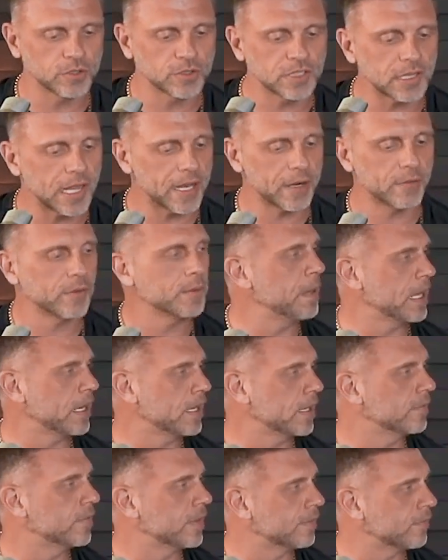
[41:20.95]
So there's a lot of
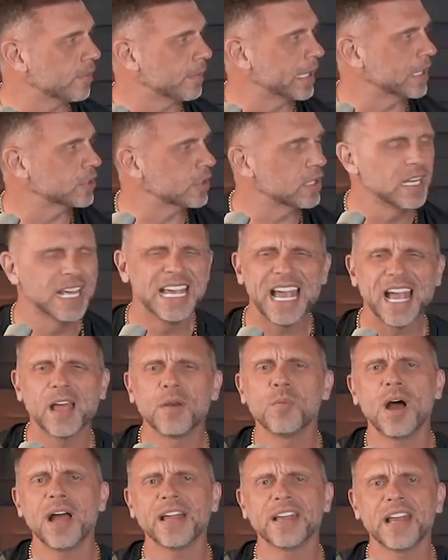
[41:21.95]
repetitive information.
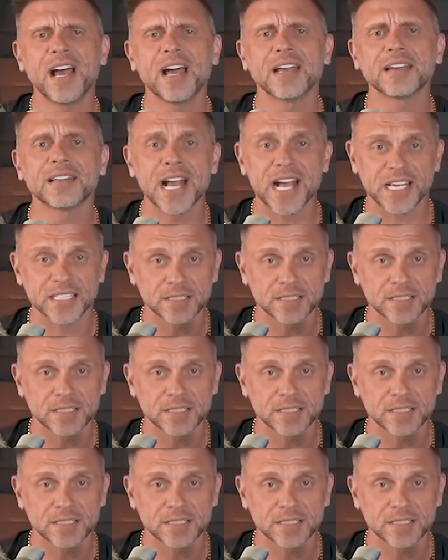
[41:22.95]
And why not?